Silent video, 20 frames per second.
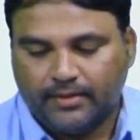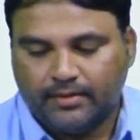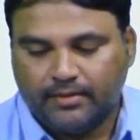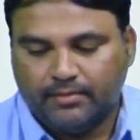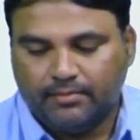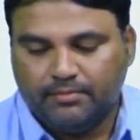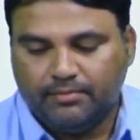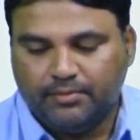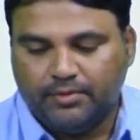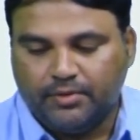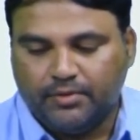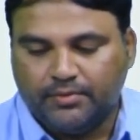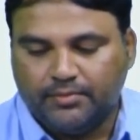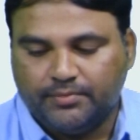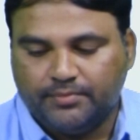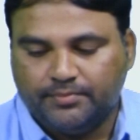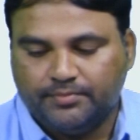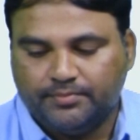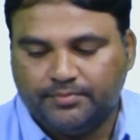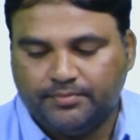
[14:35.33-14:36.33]
mho.
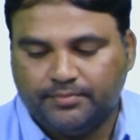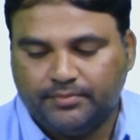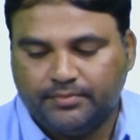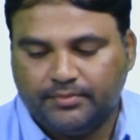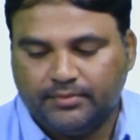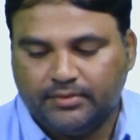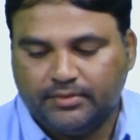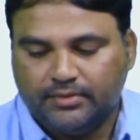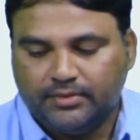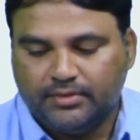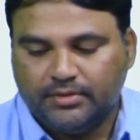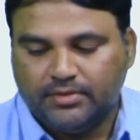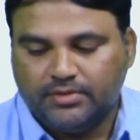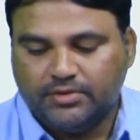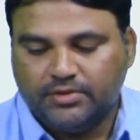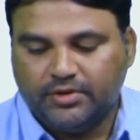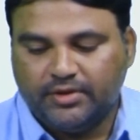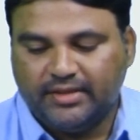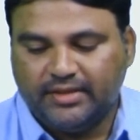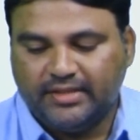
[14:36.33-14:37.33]

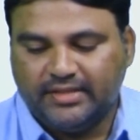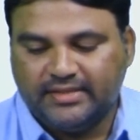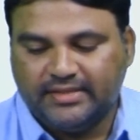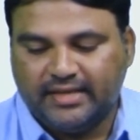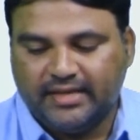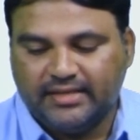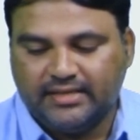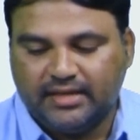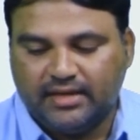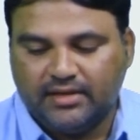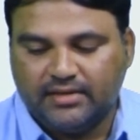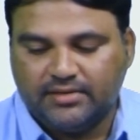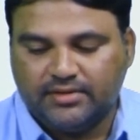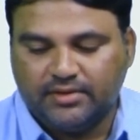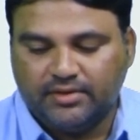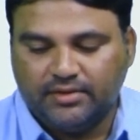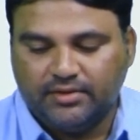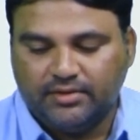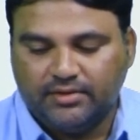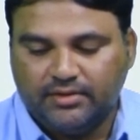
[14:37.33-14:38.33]
So in this case
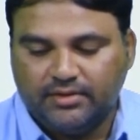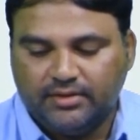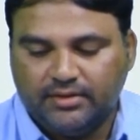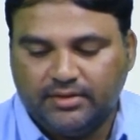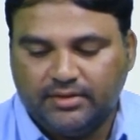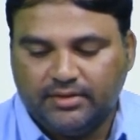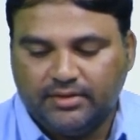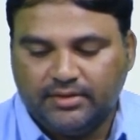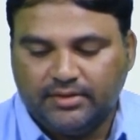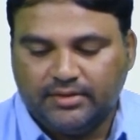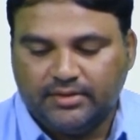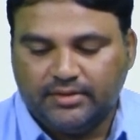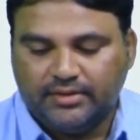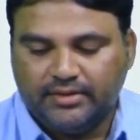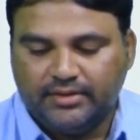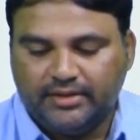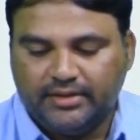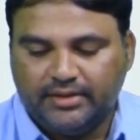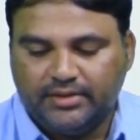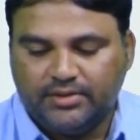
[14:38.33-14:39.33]
also,
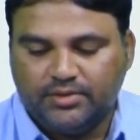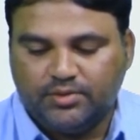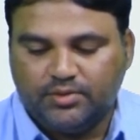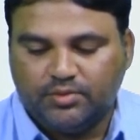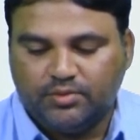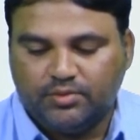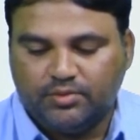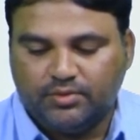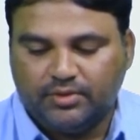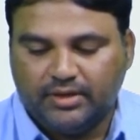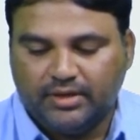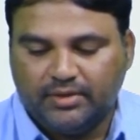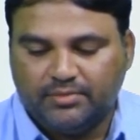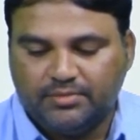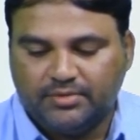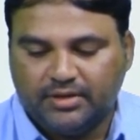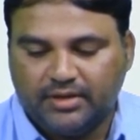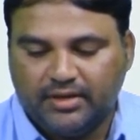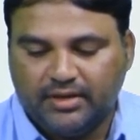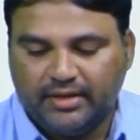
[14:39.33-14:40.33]
these two terms
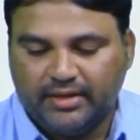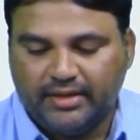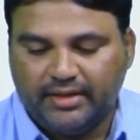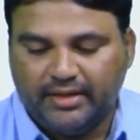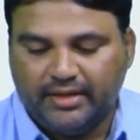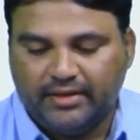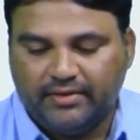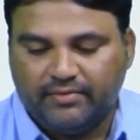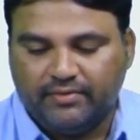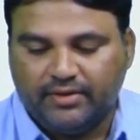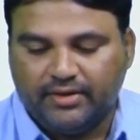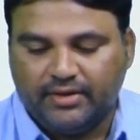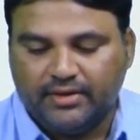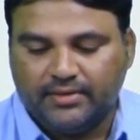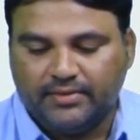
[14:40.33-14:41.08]
are equal,